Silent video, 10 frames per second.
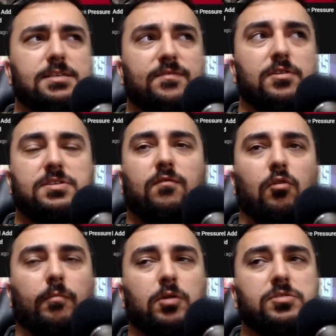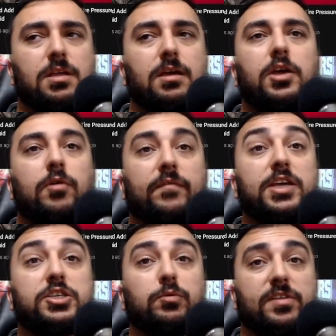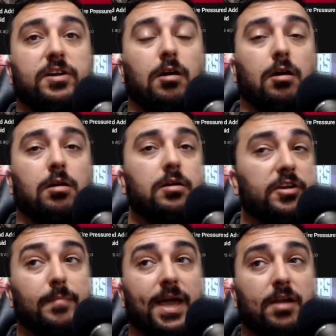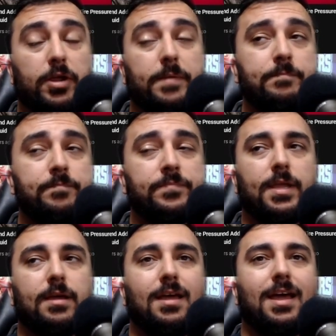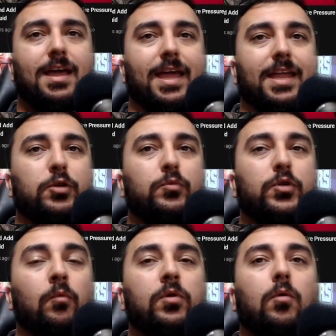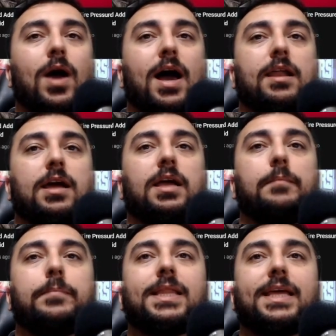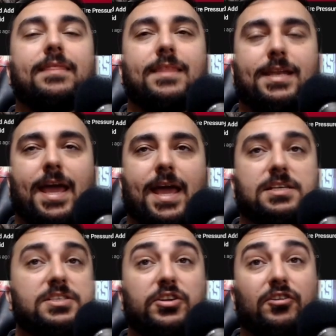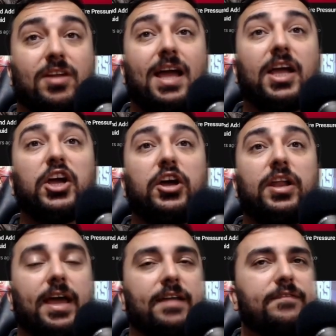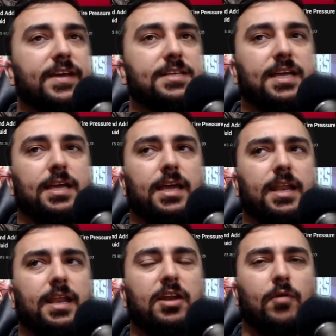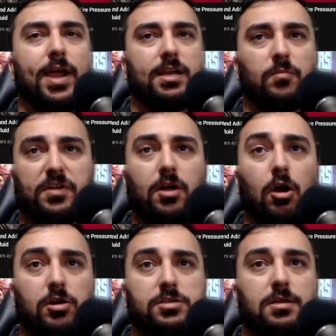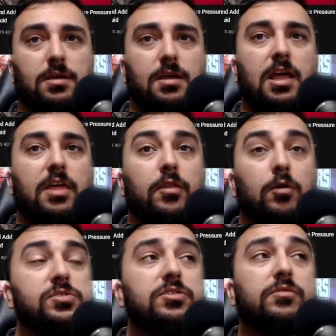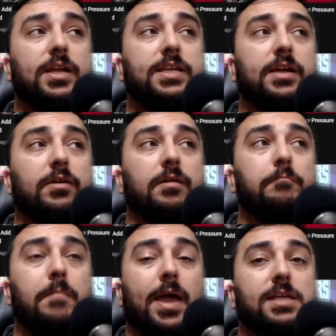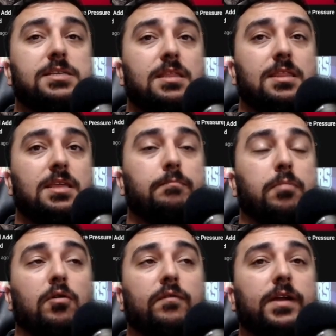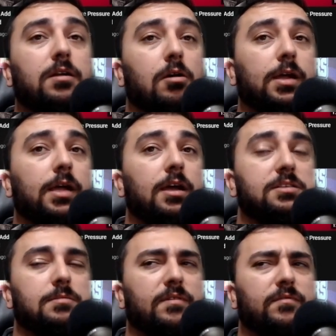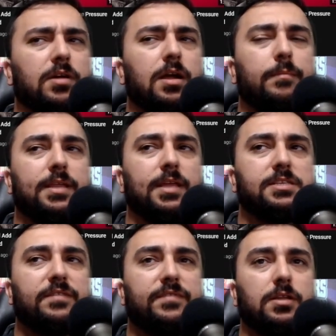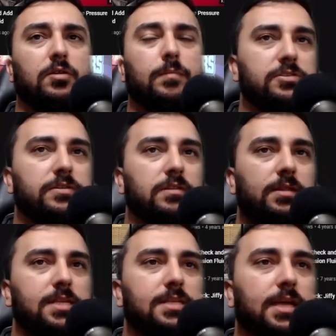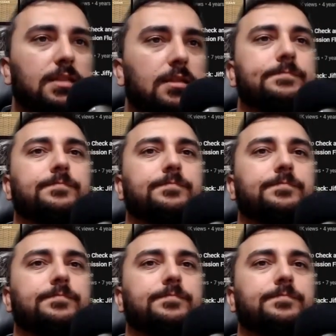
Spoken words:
First and foremost, you have an issue with your car or your battery, and you don't know how to complete the task, so you're not good at fixing and interacting with cars. Those two criteria match the perfect target customer for a company like Jiffy Lube. So let's take a look.